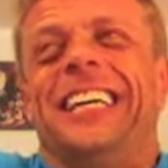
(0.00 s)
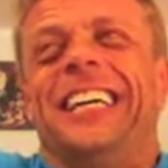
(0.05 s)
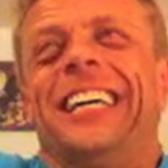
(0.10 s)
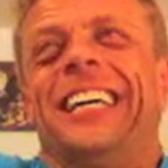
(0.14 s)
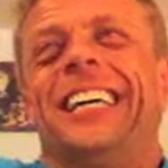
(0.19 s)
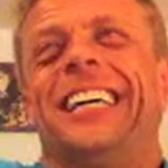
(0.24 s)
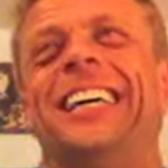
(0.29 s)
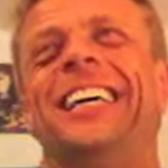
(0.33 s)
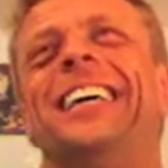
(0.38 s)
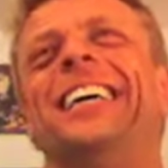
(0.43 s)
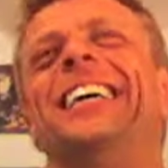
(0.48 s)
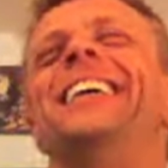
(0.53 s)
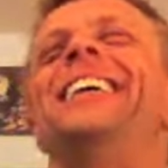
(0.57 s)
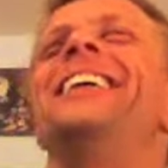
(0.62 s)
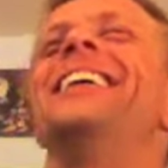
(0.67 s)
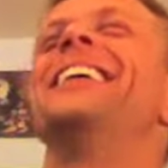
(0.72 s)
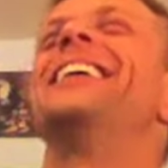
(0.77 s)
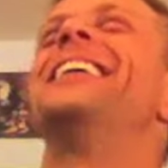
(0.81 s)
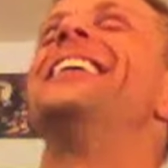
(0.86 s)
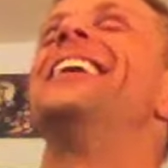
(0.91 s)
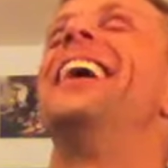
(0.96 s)
Oh,
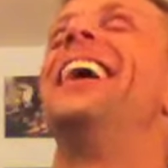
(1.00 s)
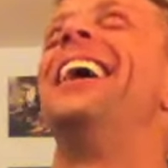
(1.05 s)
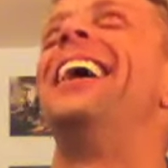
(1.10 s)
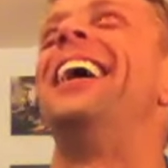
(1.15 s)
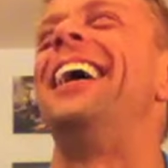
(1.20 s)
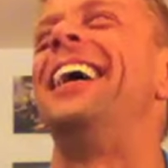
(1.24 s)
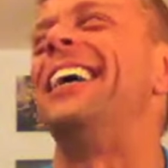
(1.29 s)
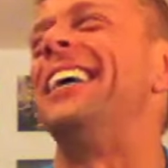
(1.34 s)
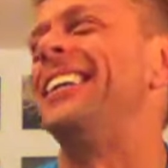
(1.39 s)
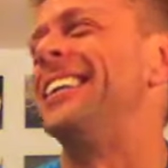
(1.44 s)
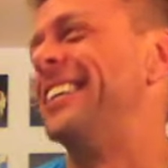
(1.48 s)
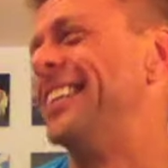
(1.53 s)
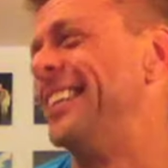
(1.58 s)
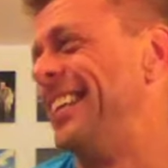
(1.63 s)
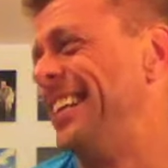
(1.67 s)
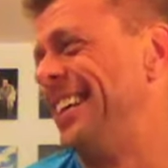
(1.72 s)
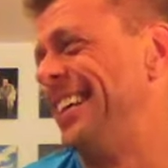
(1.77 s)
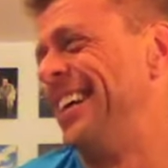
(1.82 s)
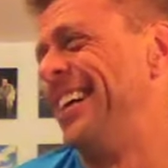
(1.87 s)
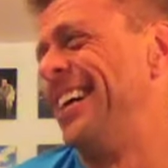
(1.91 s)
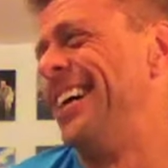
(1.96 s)
God
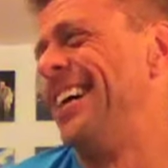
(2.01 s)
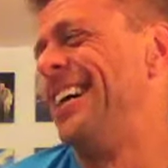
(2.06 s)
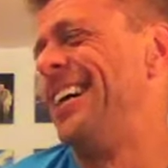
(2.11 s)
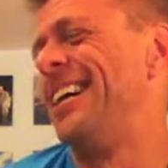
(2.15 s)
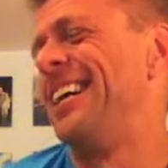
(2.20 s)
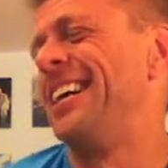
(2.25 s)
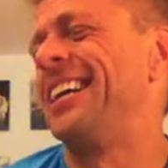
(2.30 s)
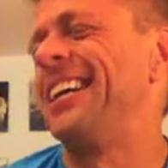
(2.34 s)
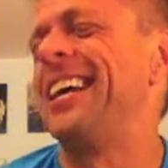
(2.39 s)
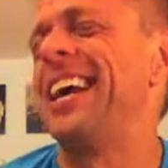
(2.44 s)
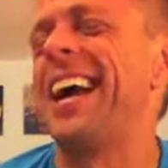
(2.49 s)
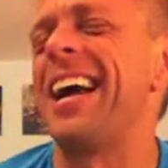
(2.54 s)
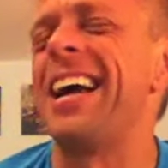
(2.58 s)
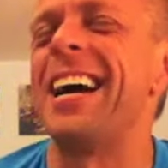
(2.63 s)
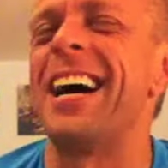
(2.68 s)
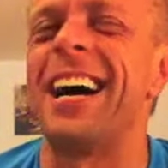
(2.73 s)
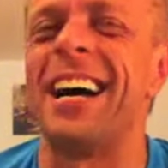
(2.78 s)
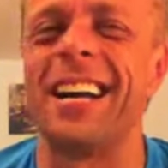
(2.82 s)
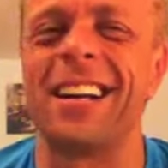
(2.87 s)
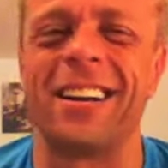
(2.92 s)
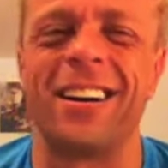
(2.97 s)
gay
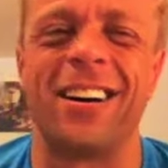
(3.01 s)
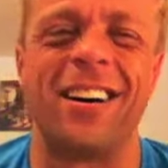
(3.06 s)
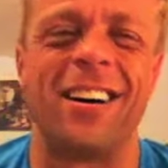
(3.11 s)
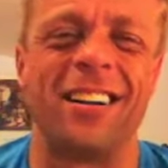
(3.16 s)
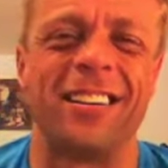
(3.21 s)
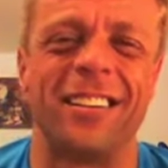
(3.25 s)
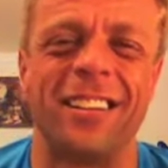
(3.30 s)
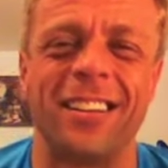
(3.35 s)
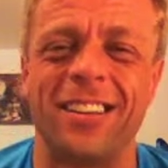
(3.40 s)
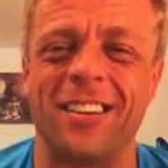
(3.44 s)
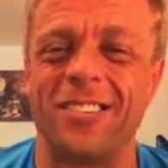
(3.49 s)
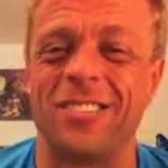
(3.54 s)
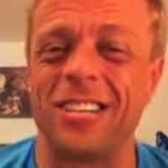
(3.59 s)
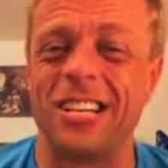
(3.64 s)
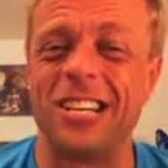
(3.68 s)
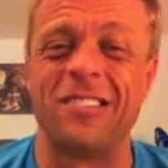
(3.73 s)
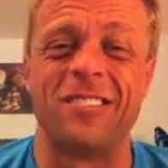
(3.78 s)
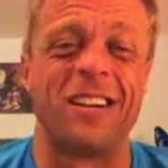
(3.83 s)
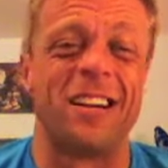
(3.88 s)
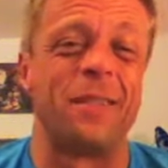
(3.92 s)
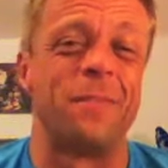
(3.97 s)
icon. You know,
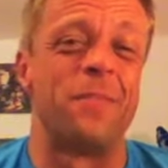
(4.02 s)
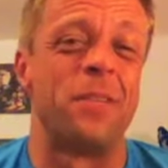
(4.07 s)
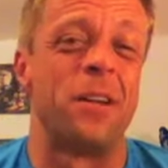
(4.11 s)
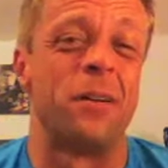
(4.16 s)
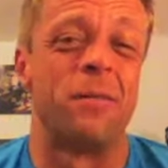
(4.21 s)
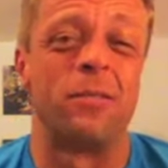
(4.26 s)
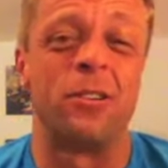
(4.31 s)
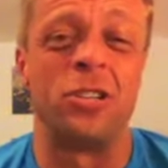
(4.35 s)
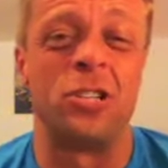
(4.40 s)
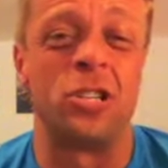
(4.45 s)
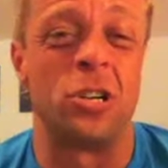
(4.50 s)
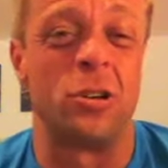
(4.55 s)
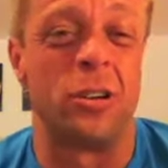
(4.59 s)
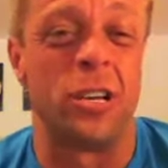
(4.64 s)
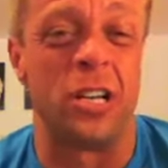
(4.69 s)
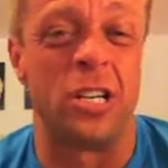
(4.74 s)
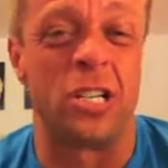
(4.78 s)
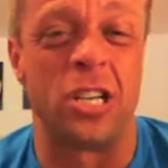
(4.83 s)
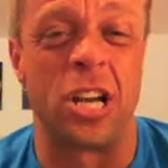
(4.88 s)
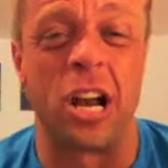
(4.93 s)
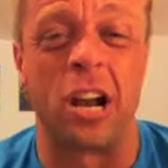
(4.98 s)
she's right up there with Judy,
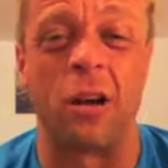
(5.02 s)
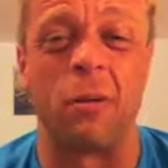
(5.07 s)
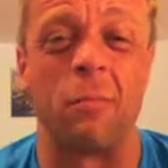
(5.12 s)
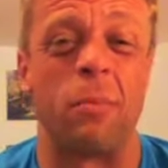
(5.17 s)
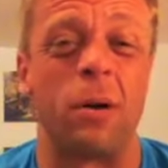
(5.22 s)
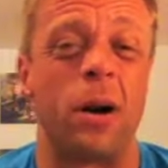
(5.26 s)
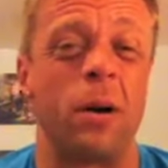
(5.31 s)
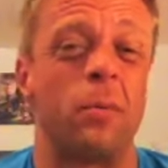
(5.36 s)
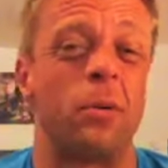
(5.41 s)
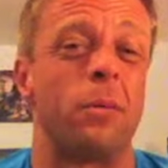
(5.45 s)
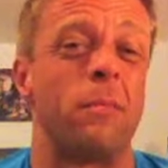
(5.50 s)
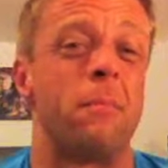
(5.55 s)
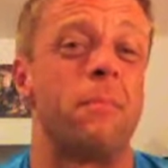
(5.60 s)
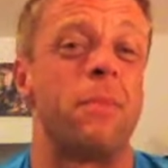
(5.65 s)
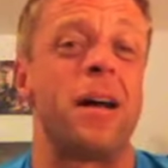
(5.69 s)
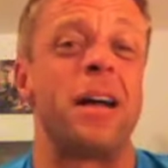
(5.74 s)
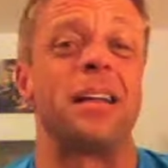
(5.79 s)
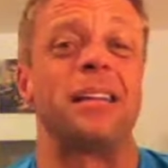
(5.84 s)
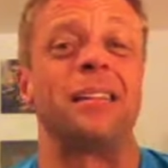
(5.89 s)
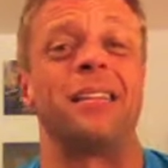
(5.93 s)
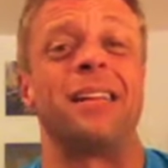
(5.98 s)
Sharon, Barbara, and
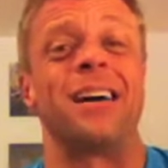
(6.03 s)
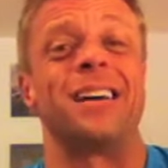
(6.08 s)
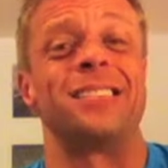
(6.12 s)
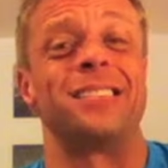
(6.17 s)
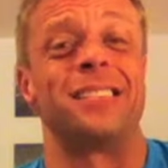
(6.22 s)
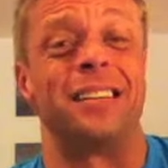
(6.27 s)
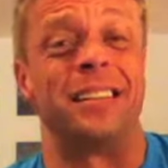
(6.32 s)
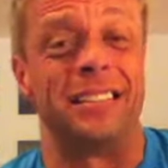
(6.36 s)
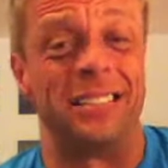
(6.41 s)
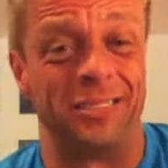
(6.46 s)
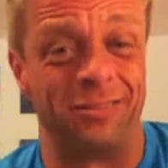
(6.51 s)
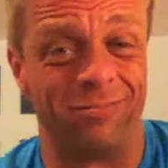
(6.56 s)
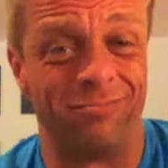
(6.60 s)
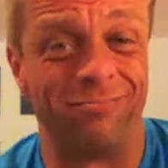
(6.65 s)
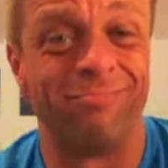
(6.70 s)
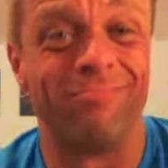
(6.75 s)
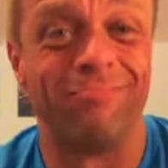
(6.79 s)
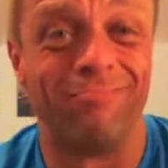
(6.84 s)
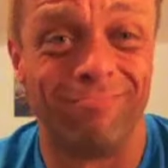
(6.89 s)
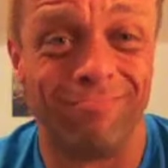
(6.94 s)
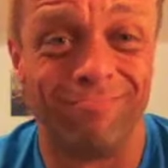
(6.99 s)
Bette and Liza.
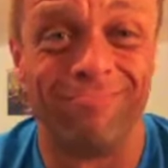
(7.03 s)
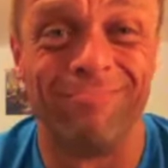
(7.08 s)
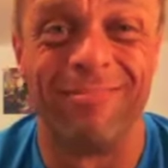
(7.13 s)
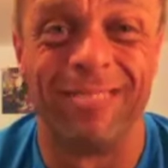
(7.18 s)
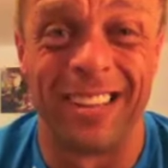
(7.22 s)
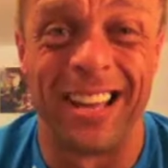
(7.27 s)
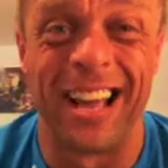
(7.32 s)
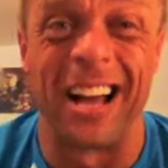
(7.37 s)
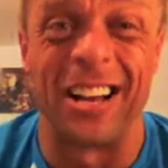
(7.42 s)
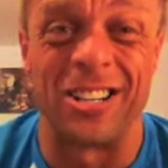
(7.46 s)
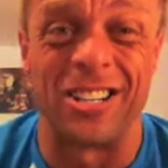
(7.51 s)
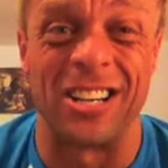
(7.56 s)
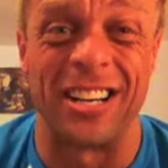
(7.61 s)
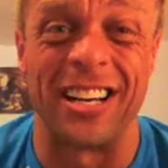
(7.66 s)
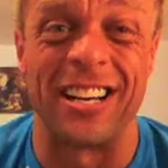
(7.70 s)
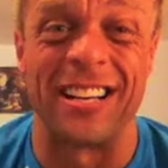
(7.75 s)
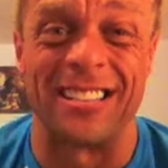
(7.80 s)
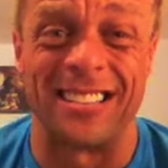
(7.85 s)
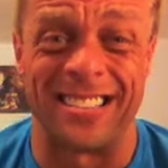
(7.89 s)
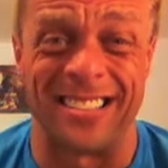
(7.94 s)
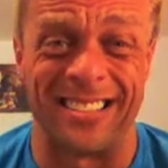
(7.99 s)
Yeah, she
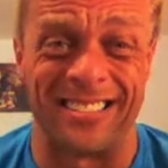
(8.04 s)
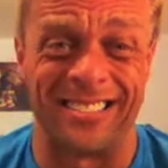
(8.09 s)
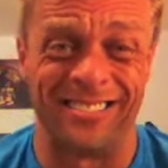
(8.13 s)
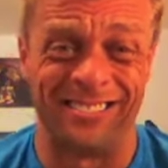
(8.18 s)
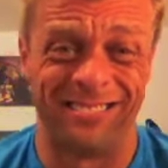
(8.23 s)
is.